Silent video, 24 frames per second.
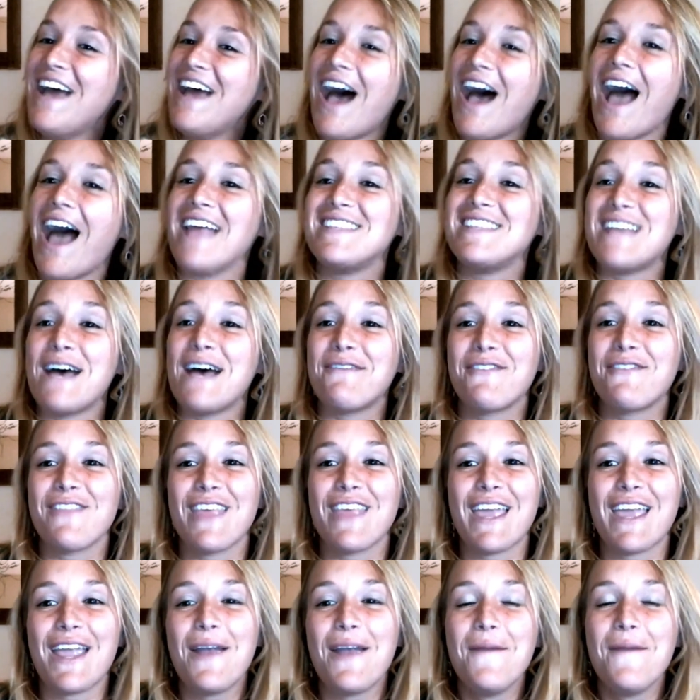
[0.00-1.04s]
I
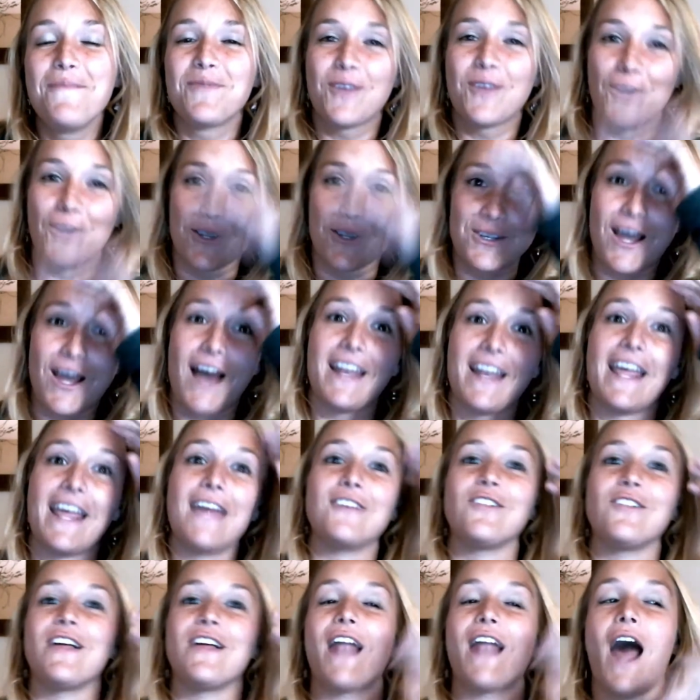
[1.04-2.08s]
definitely could not
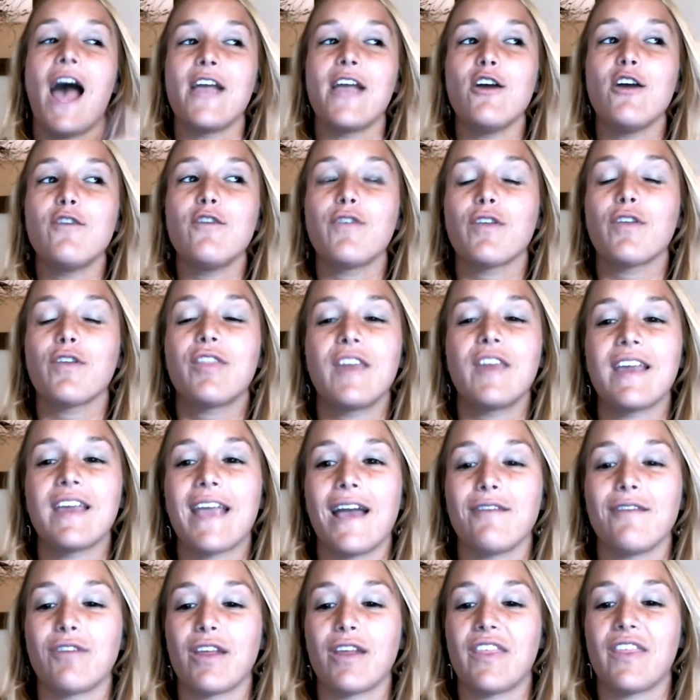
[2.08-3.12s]
handle it. I overthink
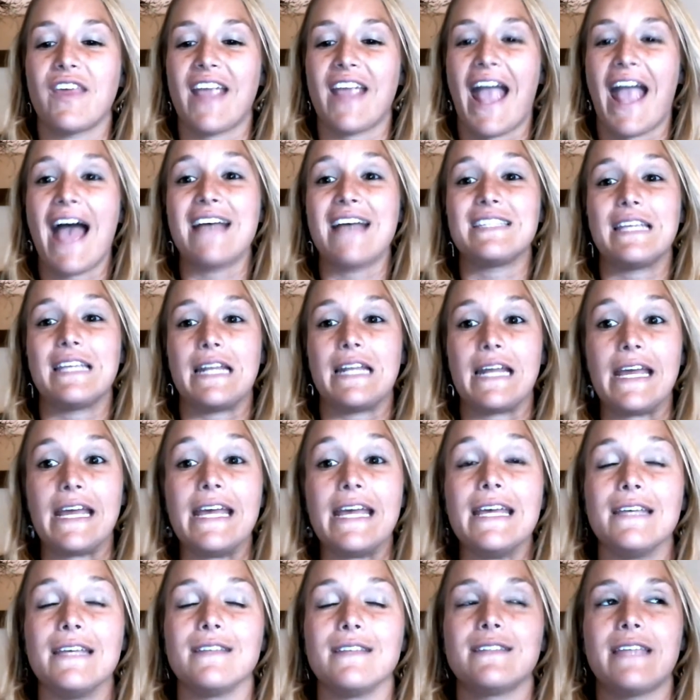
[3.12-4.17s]
everything as it
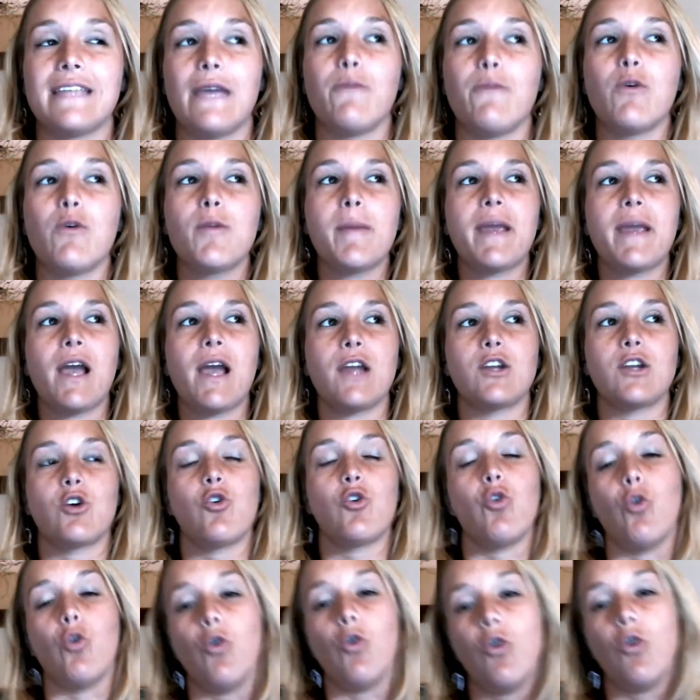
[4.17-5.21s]
is. It would be kind of
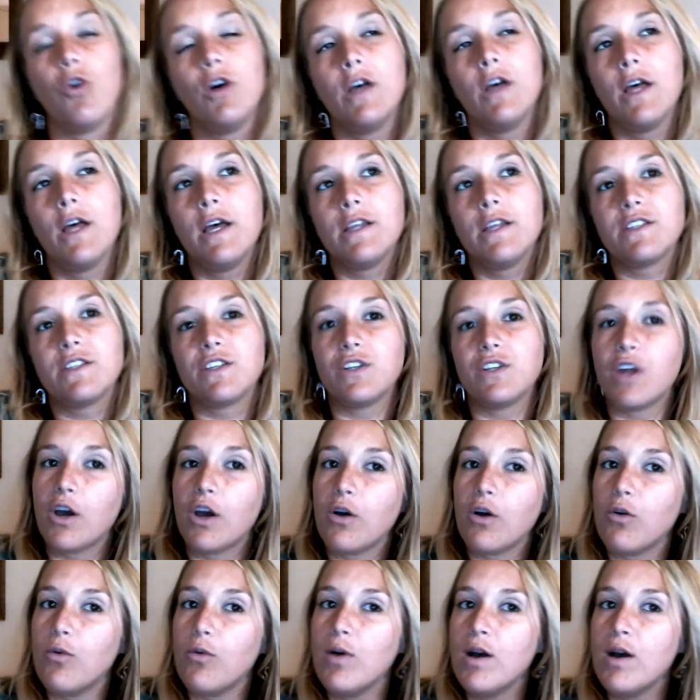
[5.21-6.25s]
cool to
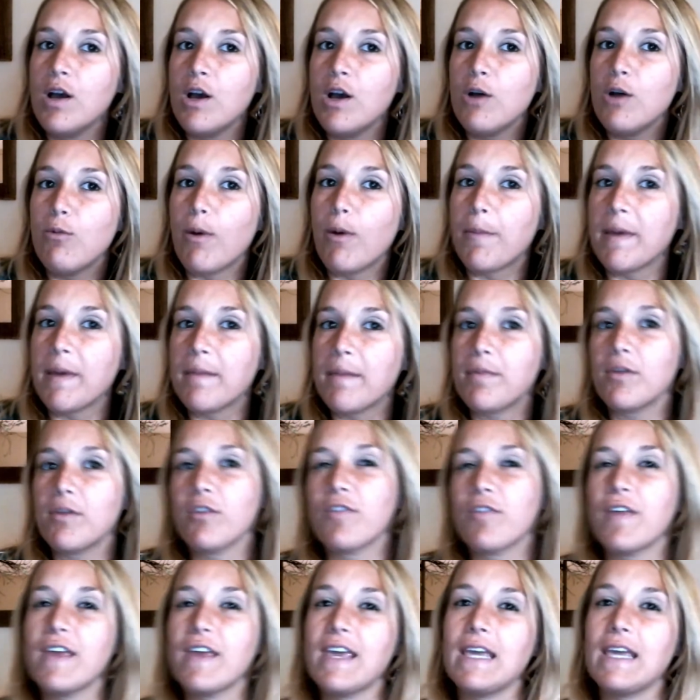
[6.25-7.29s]
know what people are
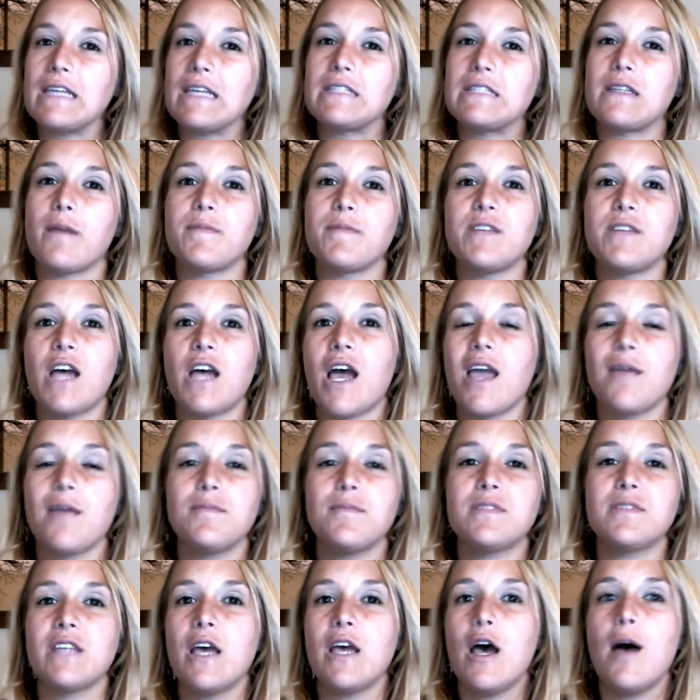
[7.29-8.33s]
thinking
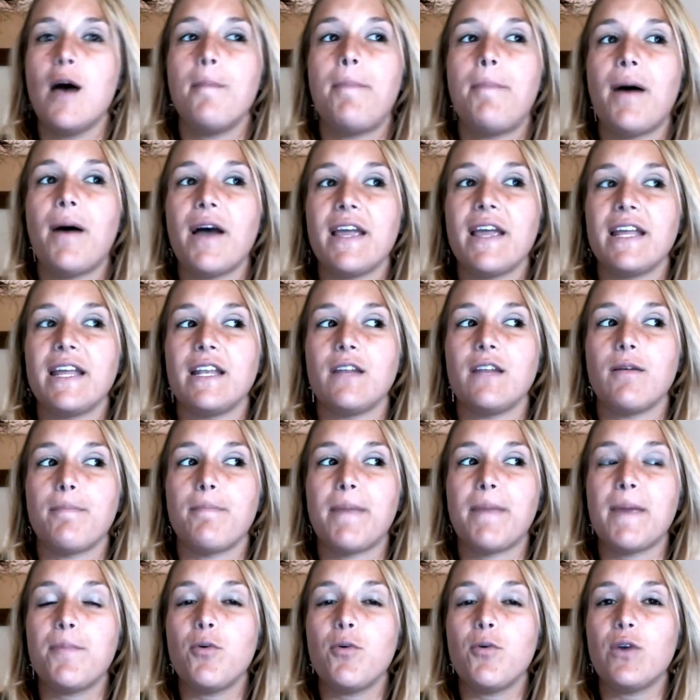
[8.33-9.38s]
sometimes, but
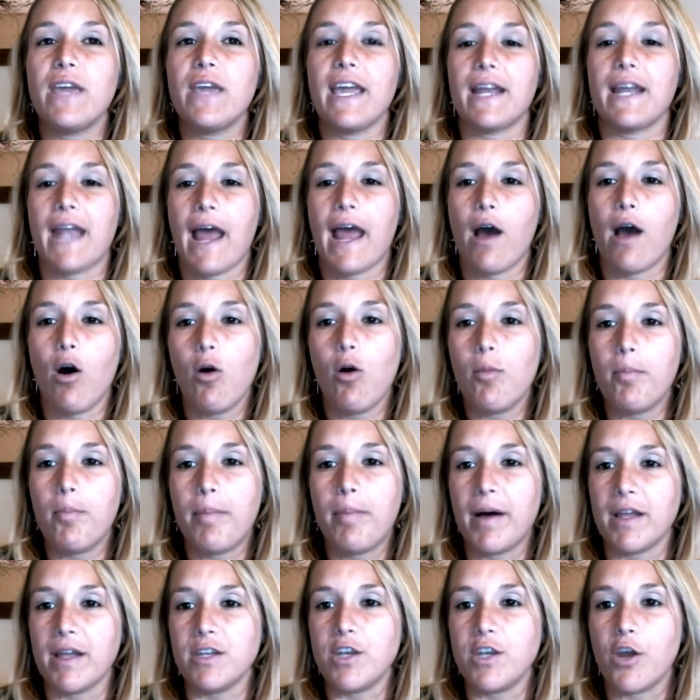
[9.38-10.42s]
people can't help
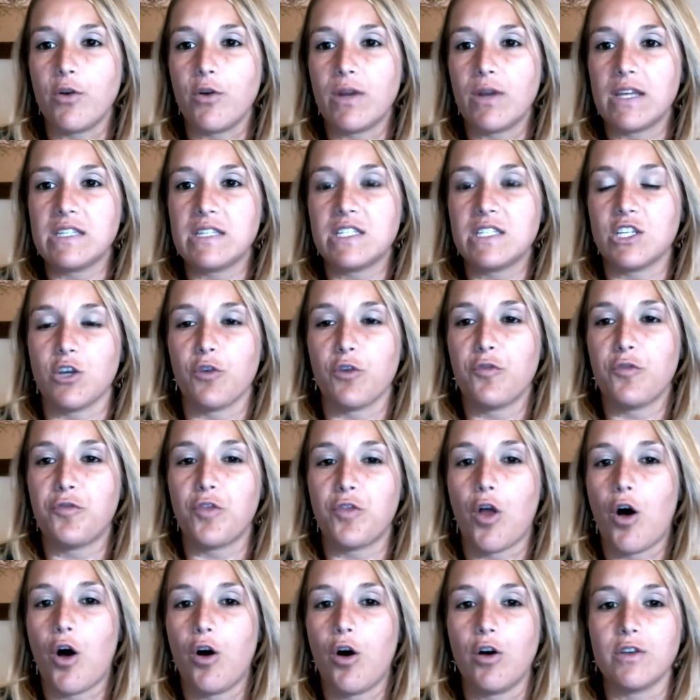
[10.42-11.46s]
but notice your
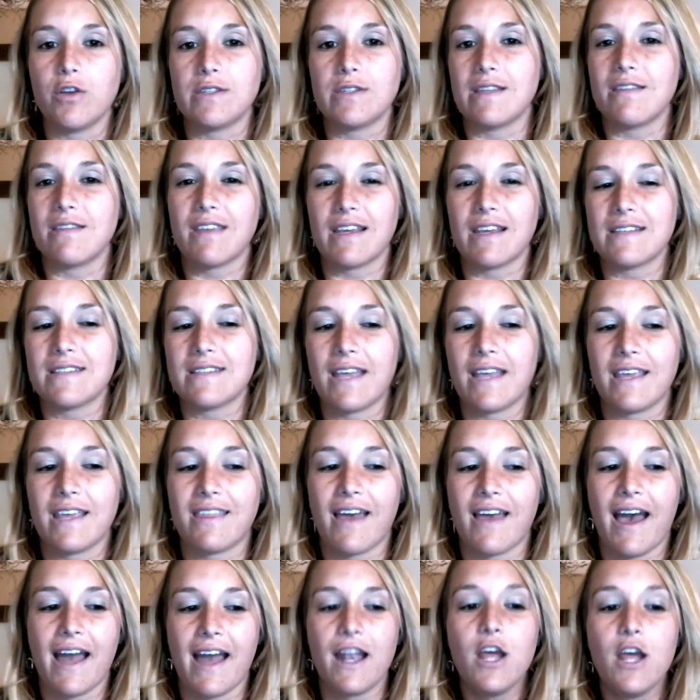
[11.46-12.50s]
flaws and things like
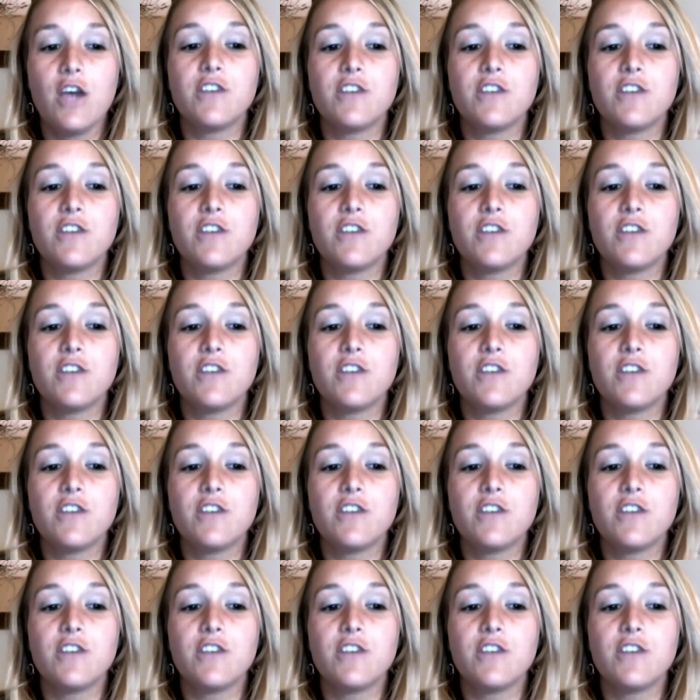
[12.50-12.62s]
that.